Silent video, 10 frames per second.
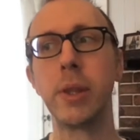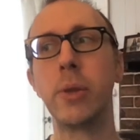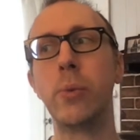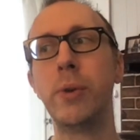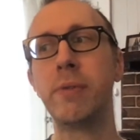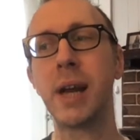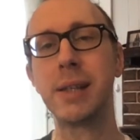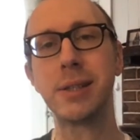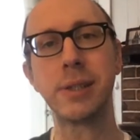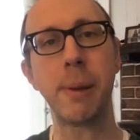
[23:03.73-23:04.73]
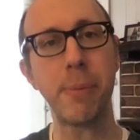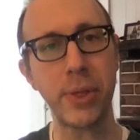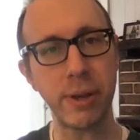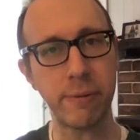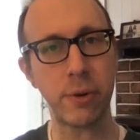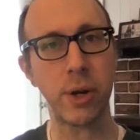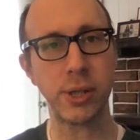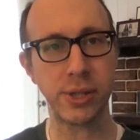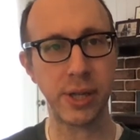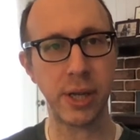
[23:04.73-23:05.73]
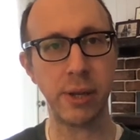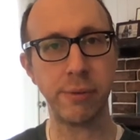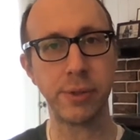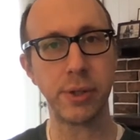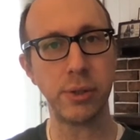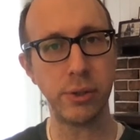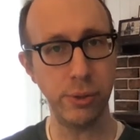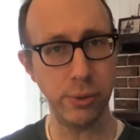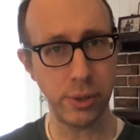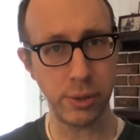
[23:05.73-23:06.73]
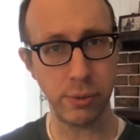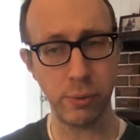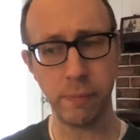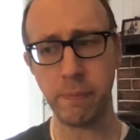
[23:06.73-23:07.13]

We've got something for ourselves to do